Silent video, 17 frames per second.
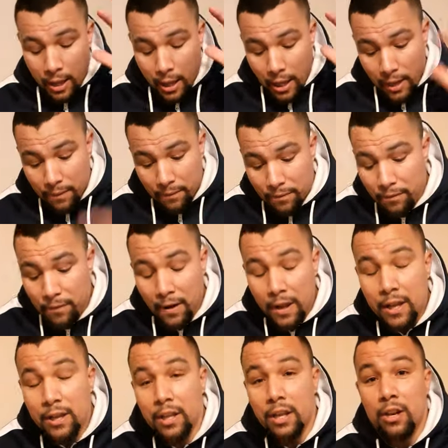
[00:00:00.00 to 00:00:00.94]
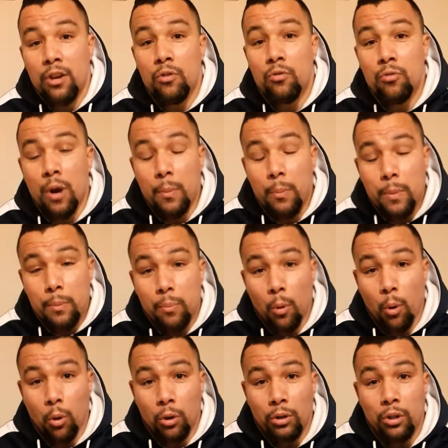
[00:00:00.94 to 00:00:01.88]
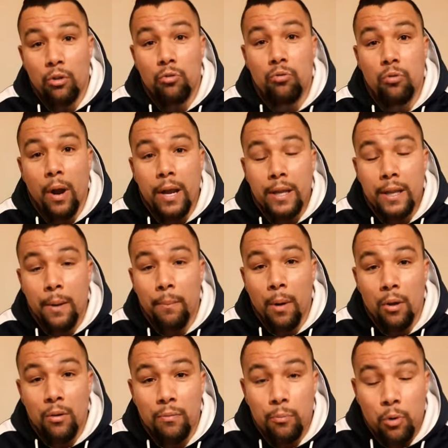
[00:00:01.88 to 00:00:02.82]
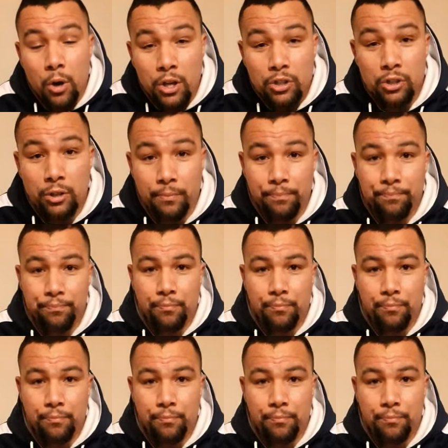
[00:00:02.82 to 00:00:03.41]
inflate a rugby ball the right amount of pressure?